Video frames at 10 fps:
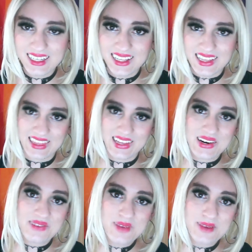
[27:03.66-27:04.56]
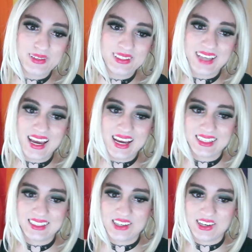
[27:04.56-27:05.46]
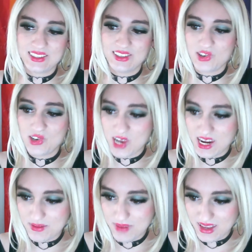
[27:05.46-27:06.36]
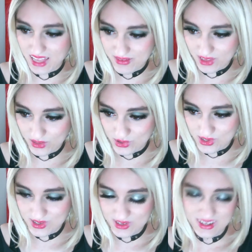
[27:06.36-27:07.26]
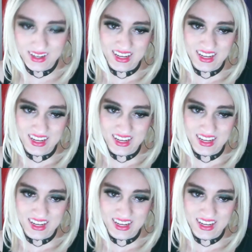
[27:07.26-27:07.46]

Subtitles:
a lot of people say it's just the shitty middle evolution,